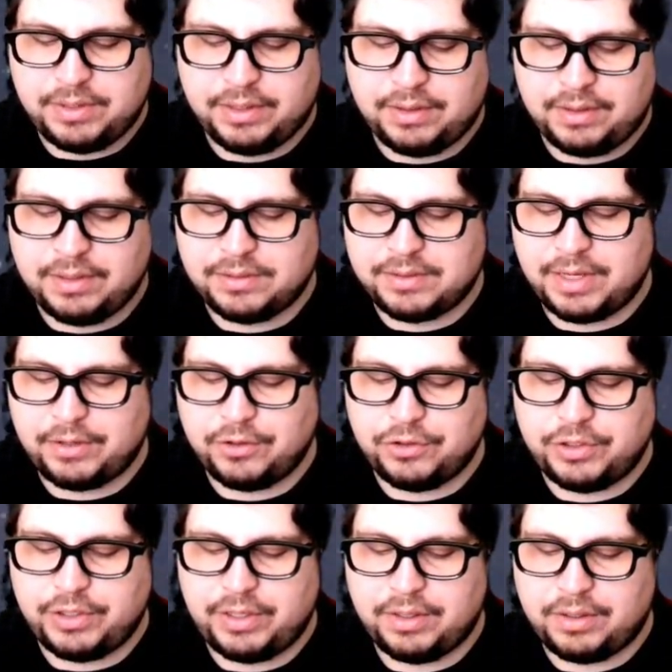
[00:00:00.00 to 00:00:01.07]
this
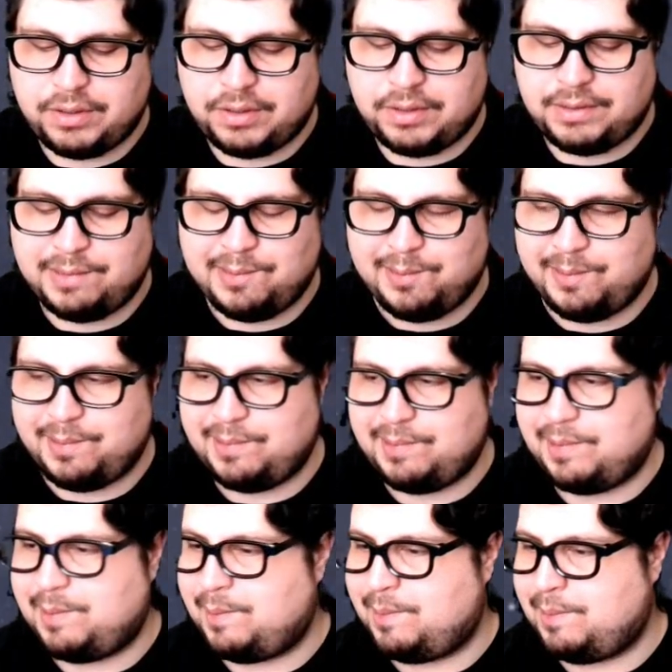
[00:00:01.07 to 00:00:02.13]
energy
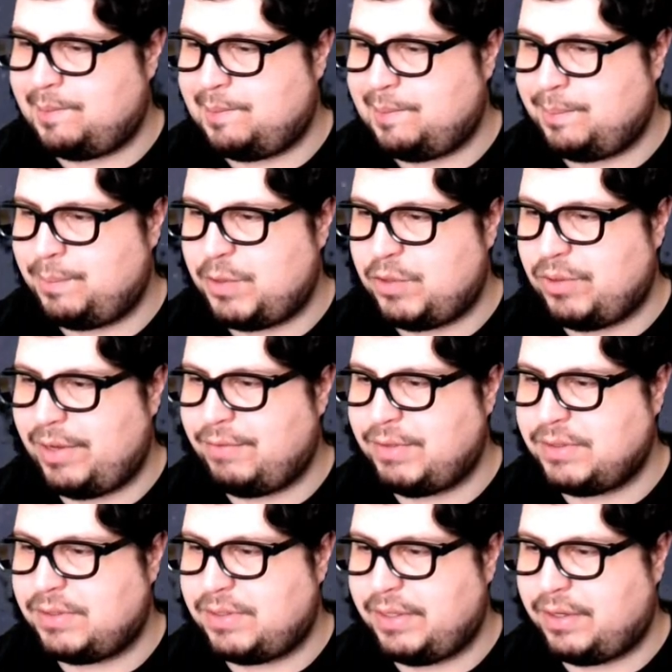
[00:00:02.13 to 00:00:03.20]
on... do I even
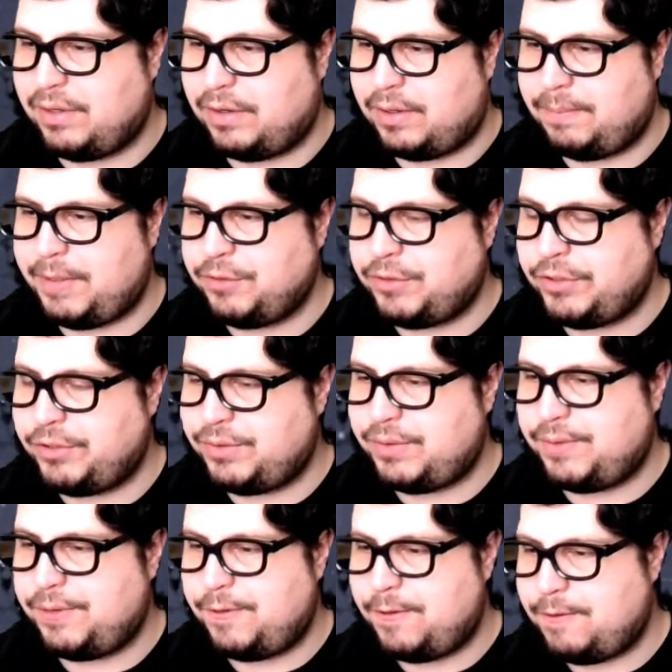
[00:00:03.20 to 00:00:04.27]
stick it on Mewtwo?
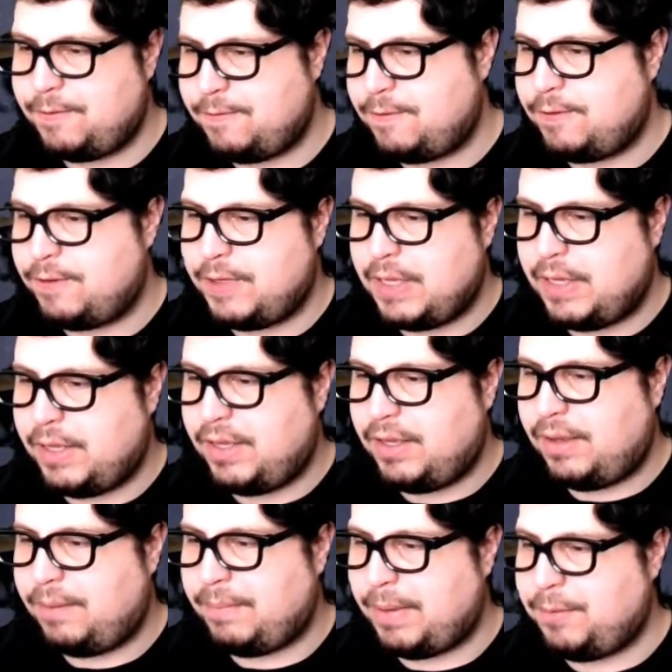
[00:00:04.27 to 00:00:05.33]

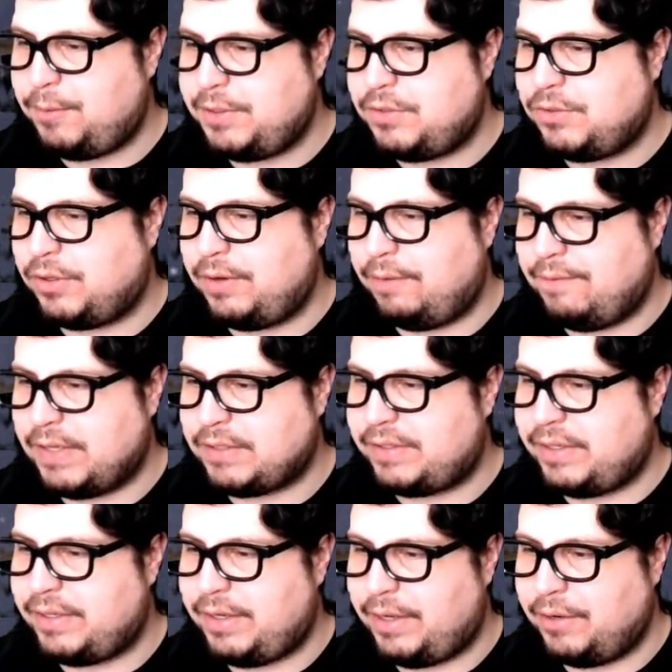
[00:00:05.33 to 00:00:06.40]
Maybe we start
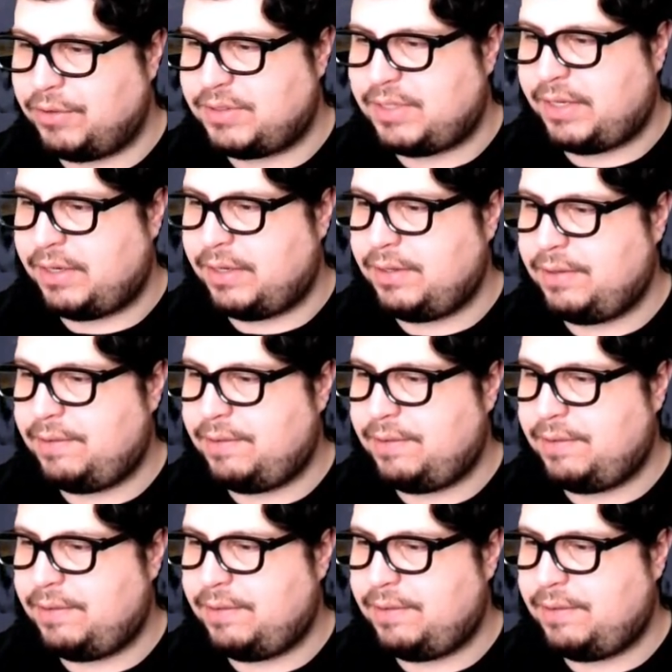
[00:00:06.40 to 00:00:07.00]
investing in Giratina.